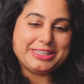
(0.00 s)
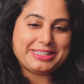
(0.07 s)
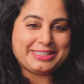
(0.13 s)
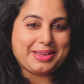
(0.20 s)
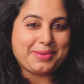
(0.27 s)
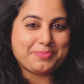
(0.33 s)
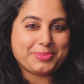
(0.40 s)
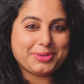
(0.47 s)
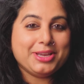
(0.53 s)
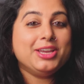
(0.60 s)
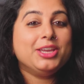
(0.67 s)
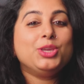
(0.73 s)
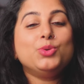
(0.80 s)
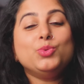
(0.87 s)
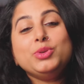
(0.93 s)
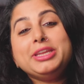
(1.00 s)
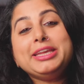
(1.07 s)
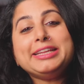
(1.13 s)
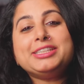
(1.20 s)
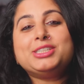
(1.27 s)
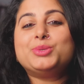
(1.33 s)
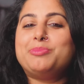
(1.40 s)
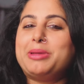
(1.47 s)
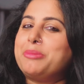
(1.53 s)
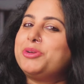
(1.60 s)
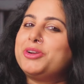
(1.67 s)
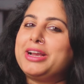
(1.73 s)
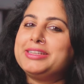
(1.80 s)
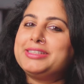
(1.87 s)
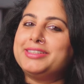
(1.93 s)
this step. You need to
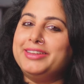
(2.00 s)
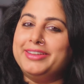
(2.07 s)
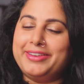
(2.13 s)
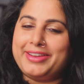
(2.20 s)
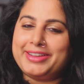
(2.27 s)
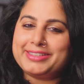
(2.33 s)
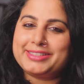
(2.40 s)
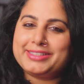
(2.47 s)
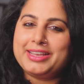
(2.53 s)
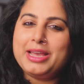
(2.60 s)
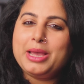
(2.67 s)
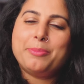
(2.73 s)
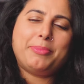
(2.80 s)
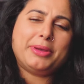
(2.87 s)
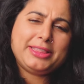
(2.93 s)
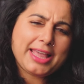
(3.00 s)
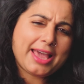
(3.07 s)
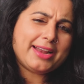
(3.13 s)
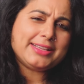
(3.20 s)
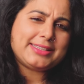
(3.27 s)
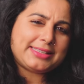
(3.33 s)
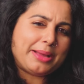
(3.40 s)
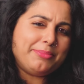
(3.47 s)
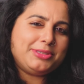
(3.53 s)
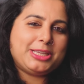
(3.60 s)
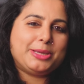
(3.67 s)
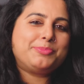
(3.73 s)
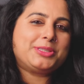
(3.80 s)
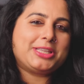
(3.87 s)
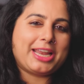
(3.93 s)
memorize the lyrics. But there are some
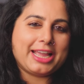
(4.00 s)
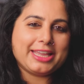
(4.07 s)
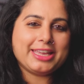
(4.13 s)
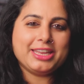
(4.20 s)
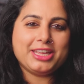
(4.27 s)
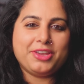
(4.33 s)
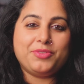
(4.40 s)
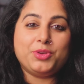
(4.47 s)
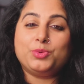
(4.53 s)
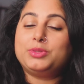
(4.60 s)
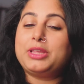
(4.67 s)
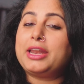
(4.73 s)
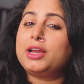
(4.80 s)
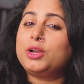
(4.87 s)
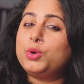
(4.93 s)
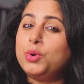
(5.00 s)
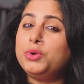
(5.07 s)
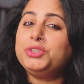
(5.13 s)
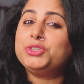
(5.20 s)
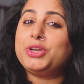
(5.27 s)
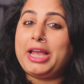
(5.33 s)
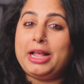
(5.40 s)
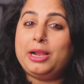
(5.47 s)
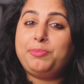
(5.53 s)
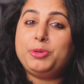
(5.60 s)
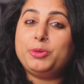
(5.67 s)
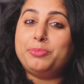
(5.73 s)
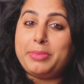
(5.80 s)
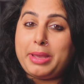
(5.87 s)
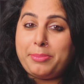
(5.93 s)
tips that I can give you that are going to help
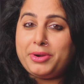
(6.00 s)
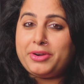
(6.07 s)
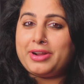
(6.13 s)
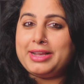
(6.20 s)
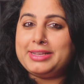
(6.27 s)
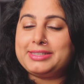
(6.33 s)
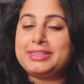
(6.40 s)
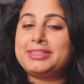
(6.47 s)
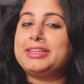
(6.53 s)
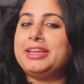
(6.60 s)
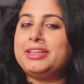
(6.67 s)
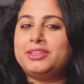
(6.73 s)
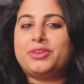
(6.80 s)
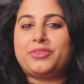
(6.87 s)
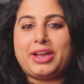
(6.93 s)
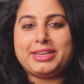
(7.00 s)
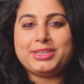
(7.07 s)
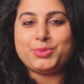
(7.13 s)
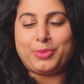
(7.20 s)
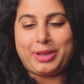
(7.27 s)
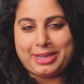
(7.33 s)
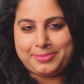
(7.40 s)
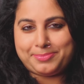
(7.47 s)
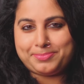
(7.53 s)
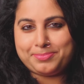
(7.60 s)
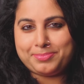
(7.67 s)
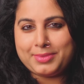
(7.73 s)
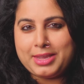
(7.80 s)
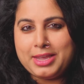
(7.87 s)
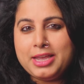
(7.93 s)
you memorize it in the right way.
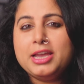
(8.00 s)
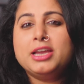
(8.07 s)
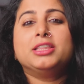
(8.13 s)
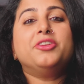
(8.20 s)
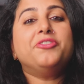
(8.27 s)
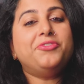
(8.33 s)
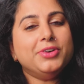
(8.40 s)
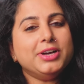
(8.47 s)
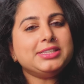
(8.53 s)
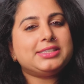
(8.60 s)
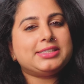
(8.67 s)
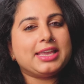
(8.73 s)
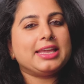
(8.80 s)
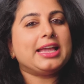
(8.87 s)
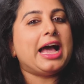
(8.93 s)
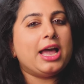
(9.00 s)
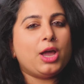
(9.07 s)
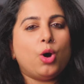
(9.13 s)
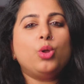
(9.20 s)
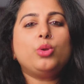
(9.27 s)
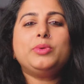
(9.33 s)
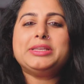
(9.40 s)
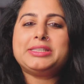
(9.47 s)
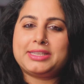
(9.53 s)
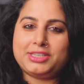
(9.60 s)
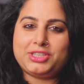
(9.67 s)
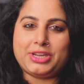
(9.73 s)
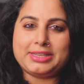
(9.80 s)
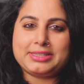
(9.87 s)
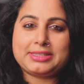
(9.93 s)
The first thing I always
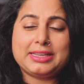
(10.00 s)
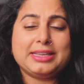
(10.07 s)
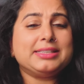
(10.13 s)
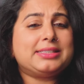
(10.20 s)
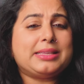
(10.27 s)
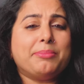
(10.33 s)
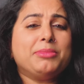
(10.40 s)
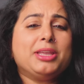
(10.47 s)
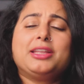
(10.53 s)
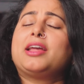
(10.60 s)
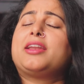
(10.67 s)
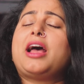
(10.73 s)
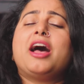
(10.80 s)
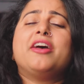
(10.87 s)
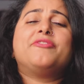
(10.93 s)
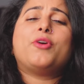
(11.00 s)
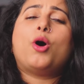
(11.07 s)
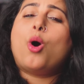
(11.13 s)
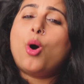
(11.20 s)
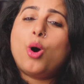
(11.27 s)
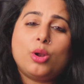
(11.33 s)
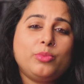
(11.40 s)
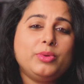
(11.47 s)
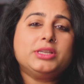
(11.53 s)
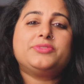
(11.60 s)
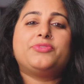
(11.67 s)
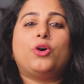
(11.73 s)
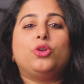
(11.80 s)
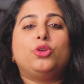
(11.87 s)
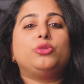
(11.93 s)
suggest is something that I've always
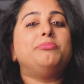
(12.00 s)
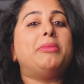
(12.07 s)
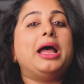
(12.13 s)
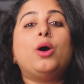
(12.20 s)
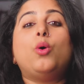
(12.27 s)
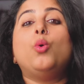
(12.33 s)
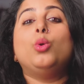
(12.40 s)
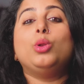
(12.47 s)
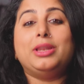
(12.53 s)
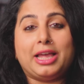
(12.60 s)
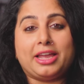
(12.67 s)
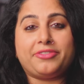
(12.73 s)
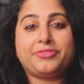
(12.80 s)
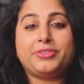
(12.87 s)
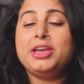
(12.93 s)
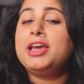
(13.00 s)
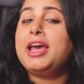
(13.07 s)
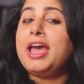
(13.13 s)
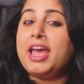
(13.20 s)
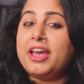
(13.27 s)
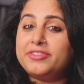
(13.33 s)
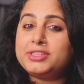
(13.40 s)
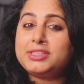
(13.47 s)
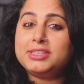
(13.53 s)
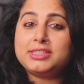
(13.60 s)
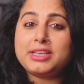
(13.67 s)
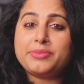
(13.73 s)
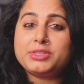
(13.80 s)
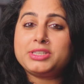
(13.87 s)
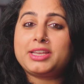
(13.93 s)
followed my whole life. Ever since
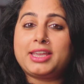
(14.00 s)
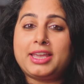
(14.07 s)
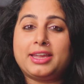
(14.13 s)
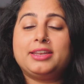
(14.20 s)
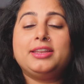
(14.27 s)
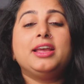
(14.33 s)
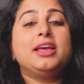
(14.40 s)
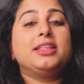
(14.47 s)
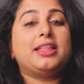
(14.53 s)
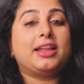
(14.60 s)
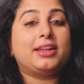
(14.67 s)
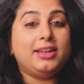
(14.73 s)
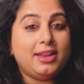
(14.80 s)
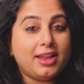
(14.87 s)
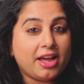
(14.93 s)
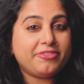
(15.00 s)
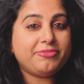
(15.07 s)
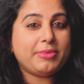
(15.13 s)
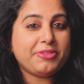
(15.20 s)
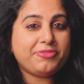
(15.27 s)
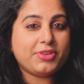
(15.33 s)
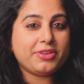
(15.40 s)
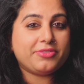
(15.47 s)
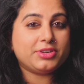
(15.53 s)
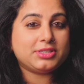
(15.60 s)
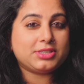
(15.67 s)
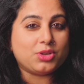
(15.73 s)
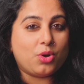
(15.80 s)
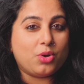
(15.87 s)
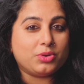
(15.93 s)
I was a kid that loved my favorite
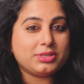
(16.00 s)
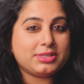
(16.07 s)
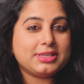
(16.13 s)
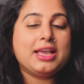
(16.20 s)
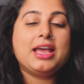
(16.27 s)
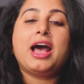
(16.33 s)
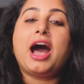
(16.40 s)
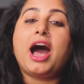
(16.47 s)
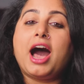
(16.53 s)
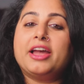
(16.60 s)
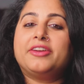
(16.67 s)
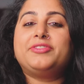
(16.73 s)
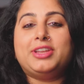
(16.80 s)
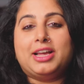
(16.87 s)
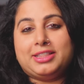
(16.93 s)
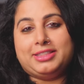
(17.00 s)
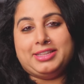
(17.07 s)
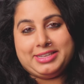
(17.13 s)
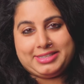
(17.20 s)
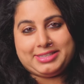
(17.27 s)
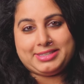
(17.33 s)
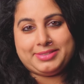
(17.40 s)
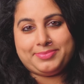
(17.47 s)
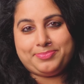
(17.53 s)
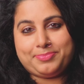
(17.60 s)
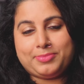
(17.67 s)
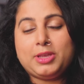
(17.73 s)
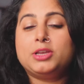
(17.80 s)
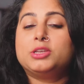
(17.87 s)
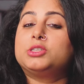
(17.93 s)
songs, I've done this.
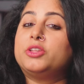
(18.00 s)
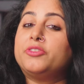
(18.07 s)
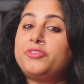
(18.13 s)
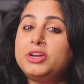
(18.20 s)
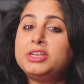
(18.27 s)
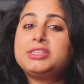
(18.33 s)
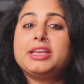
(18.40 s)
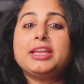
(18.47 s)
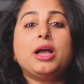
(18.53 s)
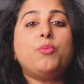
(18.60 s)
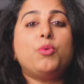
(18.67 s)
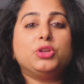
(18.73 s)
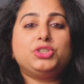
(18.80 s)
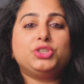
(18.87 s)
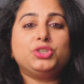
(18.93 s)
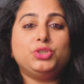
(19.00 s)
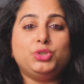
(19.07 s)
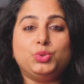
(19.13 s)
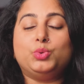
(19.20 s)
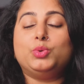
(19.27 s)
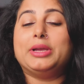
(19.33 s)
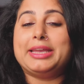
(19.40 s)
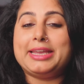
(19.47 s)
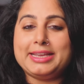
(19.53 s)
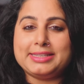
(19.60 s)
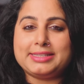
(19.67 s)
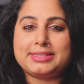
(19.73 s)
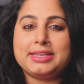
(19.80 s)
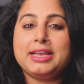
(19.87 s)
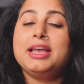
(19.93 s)
So the first thing I want you to do
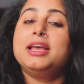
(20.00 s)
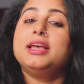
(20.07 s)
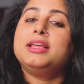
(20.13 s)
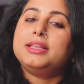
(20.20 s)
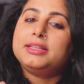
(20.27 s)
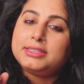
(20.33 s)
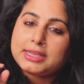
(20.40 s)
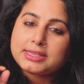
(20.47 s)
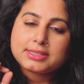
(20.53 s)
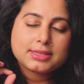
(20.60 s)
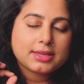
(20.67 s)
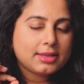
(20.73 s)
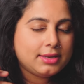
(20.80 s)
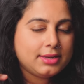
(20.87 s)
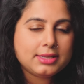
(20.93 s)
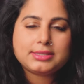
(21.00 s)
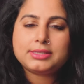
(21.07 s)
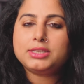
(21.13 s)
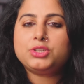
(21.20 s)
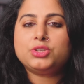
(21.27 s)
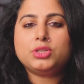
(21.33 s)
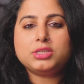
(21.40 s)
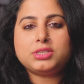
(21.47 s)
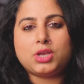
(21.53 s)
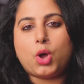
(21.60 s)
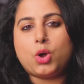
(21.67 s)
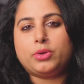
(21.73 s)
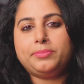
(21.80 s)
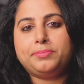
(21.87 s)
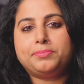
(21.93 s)
is just listen to the
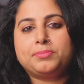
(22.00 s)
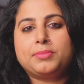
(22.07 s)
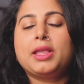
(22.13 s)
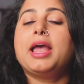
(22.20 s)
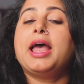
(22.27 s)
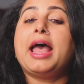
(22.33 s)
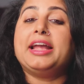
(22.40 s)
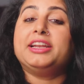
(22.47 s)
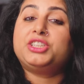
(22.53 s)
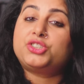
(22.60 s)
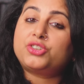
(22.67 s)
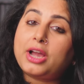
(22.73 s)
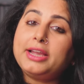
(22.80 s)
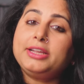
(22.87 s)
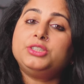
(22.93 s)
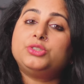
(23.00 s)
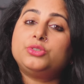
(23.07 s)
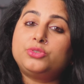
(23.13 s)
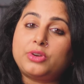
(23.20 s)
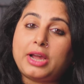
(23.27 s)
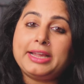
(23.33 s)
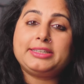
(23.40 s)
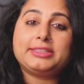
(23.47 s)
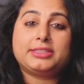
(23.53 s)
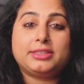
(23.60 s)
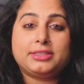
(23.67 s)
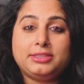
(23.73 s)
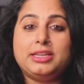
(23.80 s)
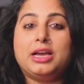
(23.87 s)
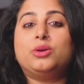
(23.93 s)
song and try to write
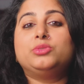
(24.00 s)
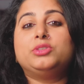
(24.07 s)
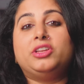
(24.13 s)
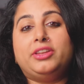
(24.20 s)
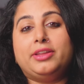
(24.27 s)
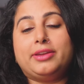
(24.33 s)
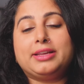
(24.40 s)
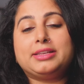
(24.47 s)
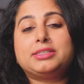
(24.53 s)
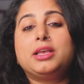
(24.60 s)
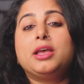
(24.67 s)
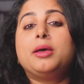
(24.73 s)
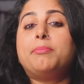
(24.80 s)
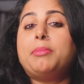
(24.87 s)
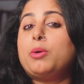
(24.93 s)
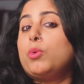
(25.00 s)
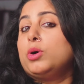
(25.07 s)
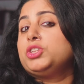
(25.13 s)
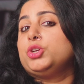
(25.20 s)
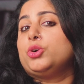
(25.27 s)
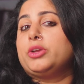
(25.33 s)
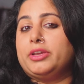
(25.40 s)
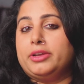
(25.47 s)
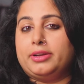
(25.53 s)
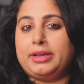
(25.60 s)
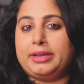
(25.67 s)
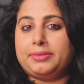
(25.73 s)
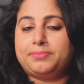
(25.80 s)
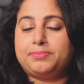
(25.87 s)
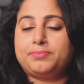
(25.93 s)
down the lyrics by what you're hearing.